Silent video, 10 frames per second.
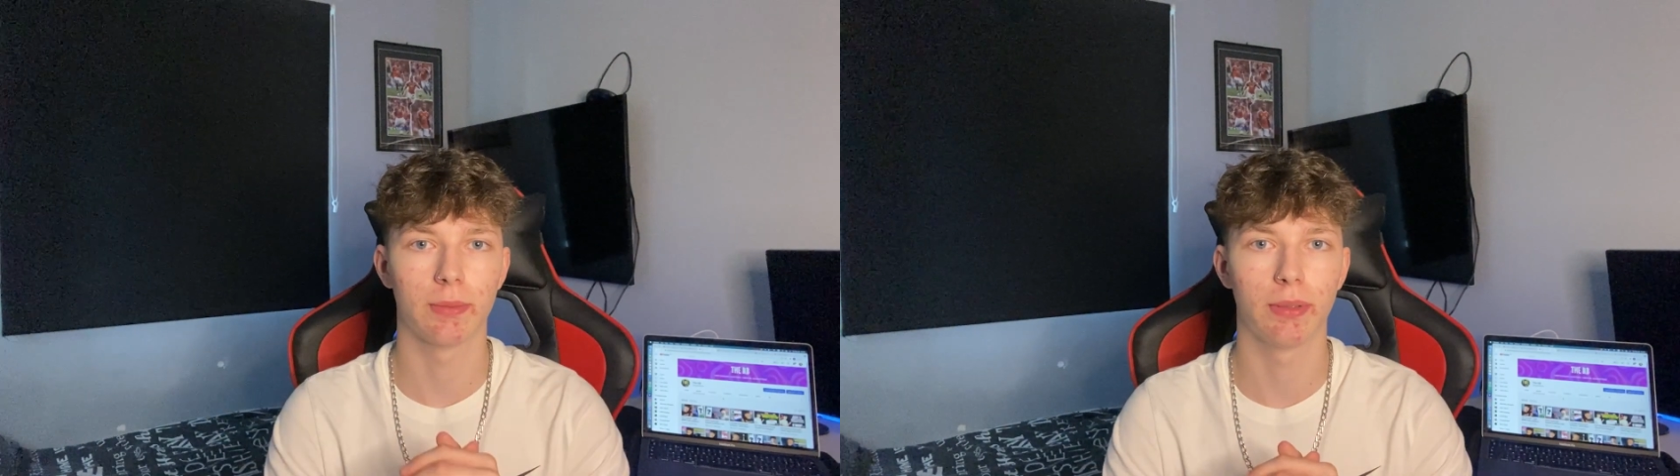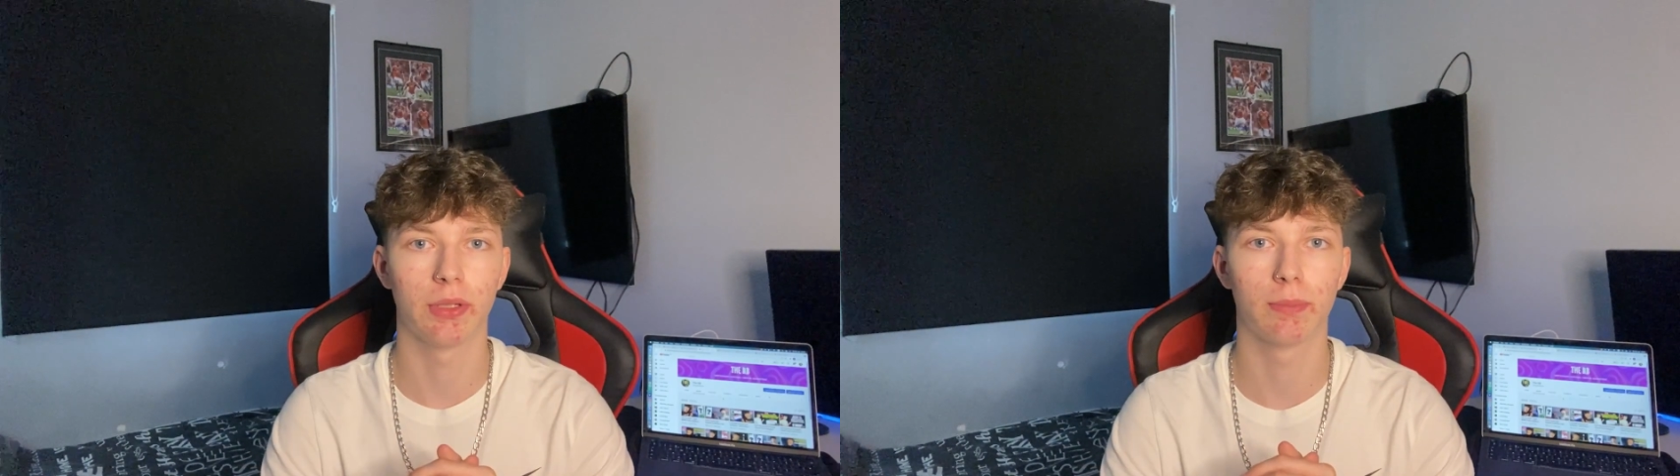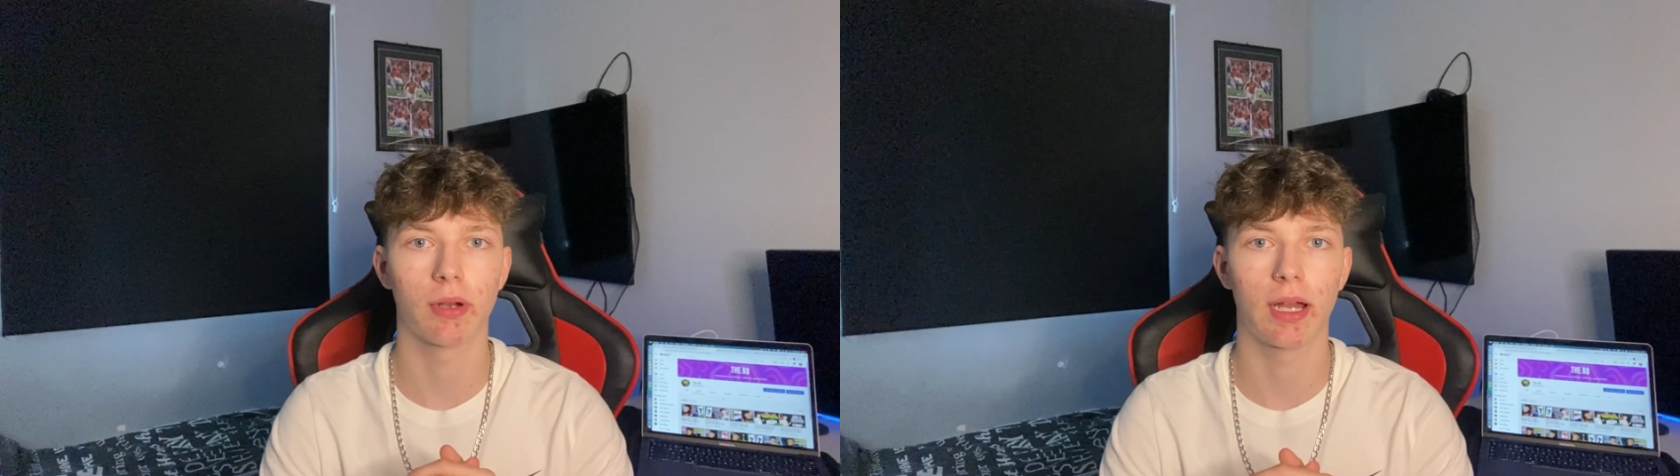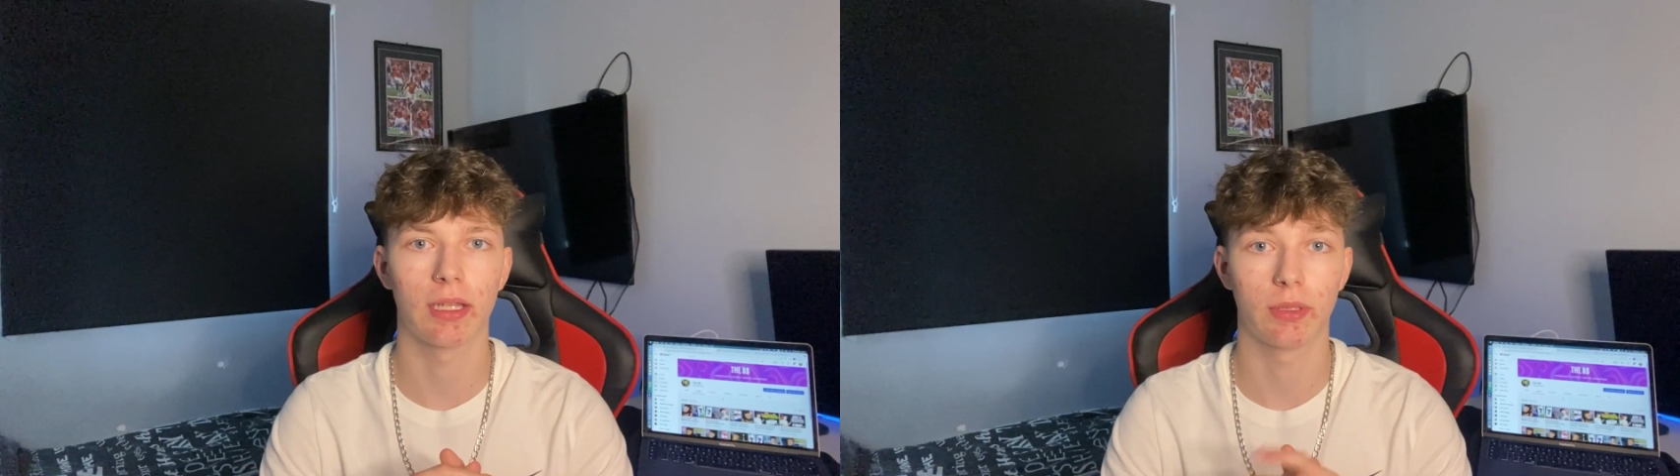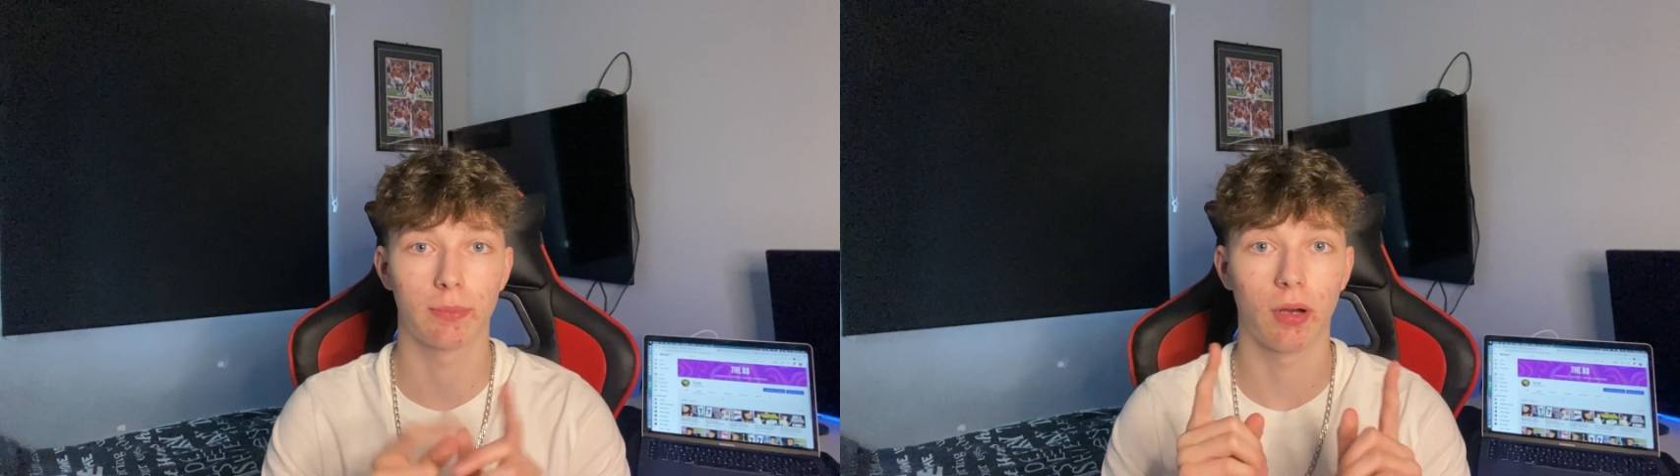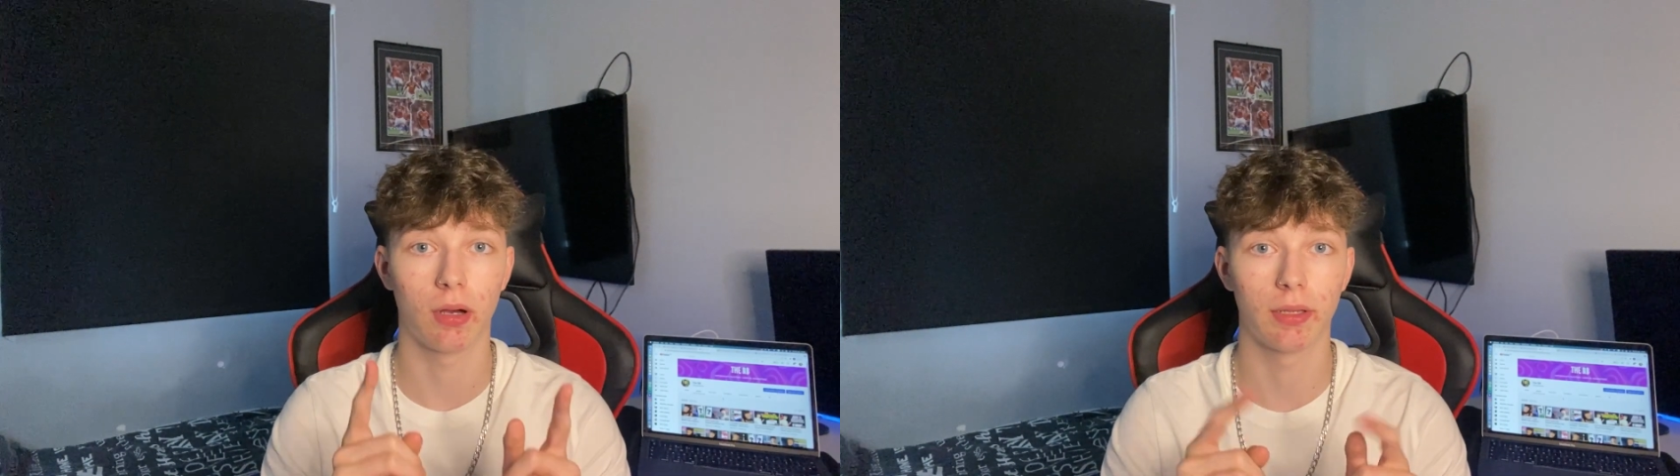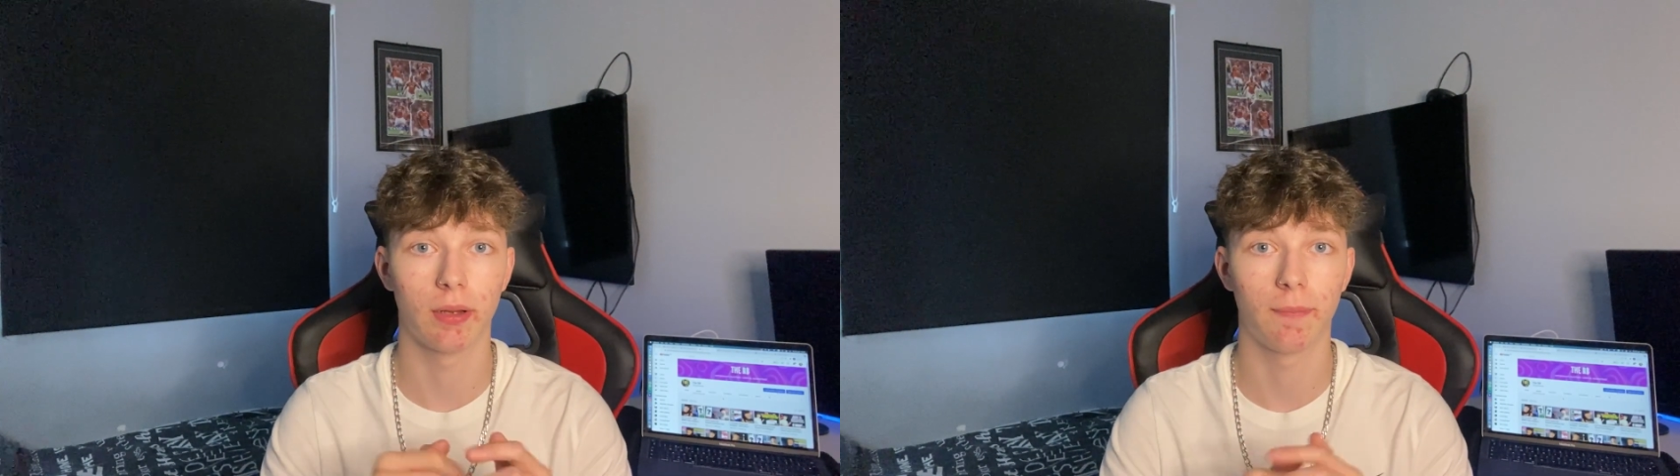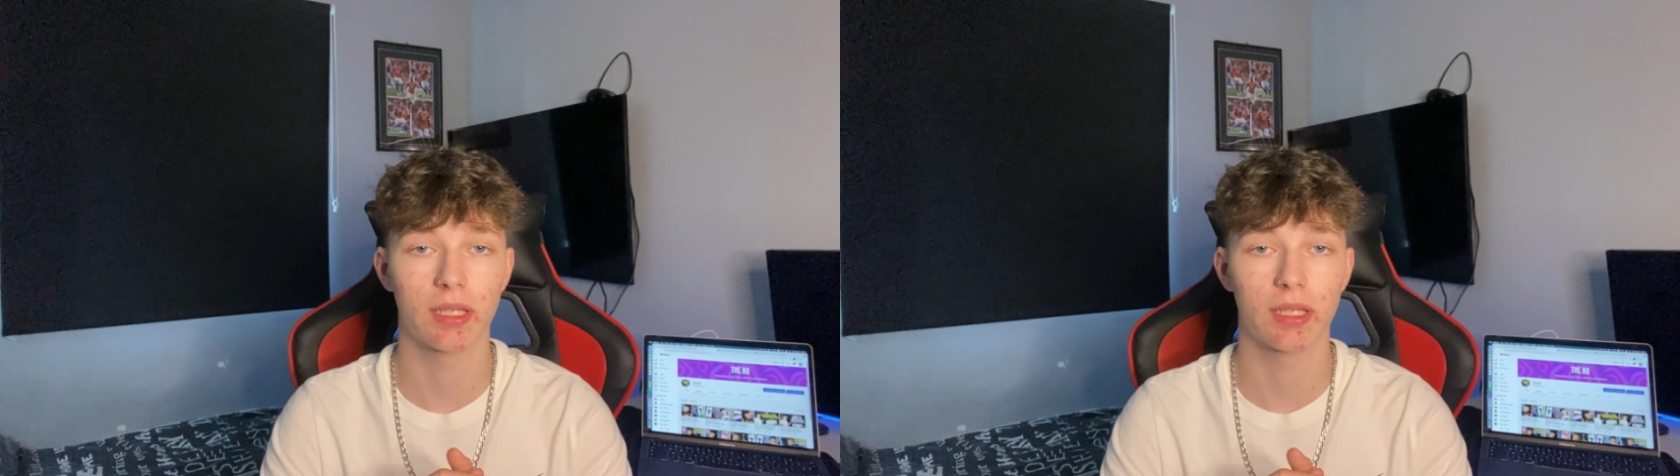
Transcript: to build a brand with a partner.